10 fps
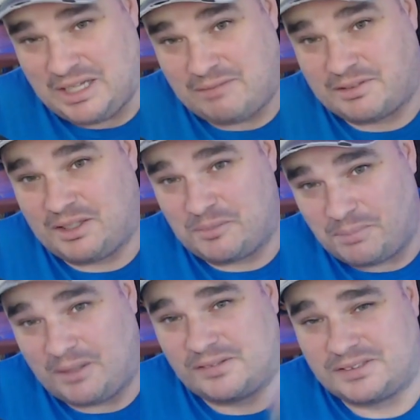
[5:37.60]
you have to load
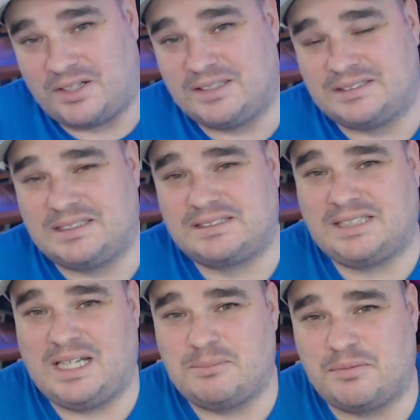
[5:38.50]
both sides of this
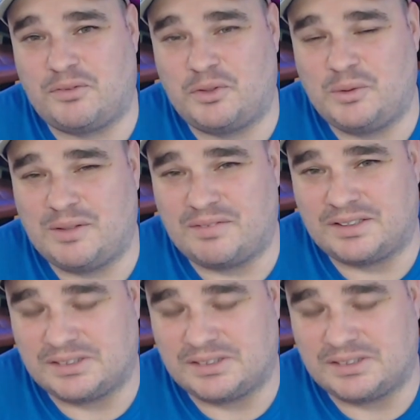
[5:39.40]
tape before you even can